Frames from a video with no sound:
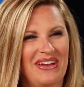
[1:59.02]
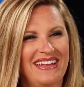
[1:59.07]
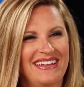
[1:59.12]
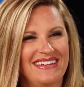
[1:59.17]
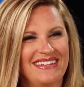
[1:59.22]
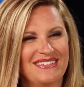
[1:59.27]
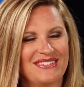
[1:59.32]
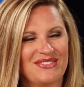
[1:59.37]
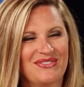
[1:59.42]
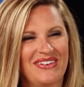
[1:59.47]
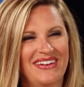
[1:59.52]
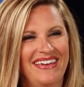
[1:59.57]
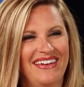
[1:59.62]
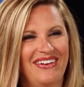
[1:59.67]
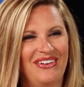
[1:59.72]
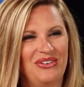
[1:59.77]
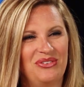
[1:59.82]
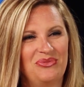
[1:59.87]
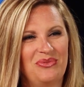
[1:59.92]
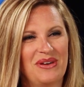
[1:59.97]
in
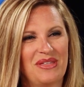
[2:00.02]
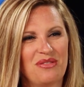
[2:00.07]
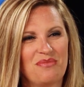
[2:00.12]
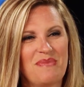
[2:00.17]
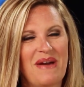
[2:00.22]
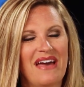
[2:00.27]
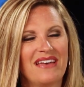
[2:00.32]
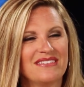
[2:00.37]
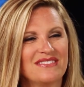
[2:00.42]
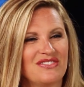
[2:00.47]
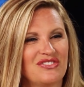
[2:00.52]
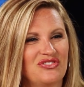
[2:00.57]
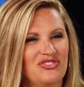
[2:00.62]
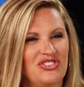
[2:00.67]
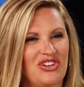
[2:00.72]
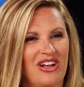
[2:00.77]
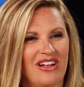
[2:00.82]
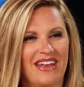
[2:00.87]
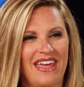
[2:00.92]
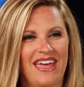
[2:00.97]
Israel with Pastor
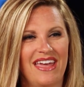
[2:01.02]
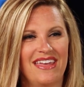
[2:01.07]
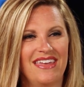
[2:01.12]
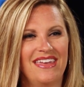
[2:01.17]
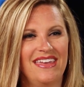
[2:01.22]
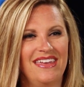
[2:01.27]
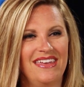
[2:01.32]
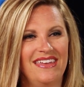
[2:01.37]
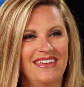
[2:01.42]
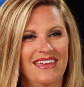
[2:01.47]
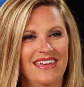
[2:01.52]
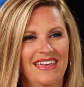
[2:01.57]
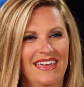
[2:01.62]
John Hagee,